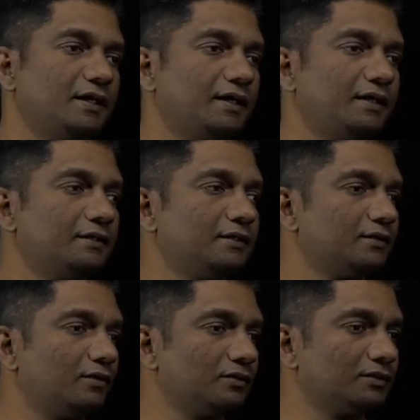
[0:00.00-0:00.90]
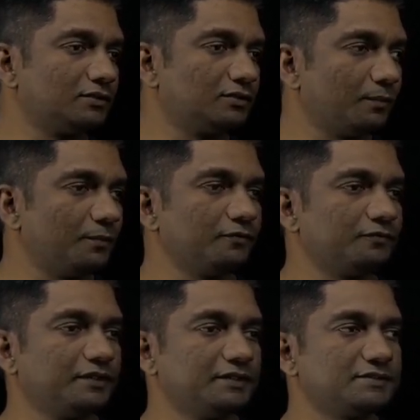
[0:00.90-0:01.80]
and on the top
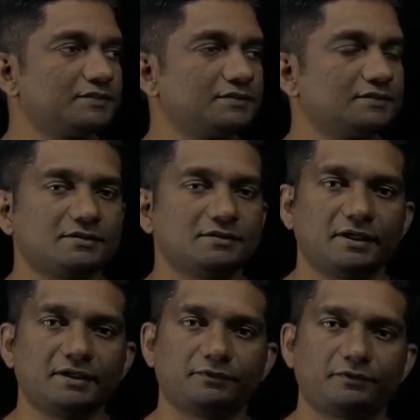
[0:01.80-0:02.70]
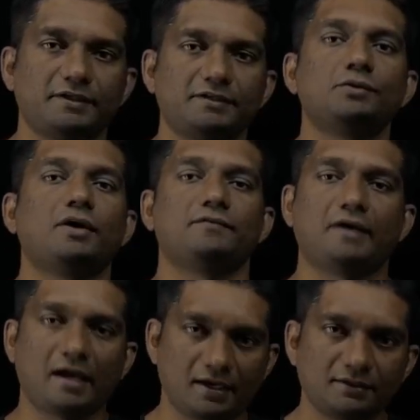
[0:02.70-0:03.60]
of this interface you have
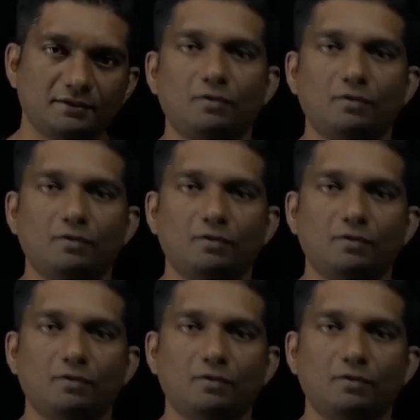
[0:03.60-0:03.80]
air,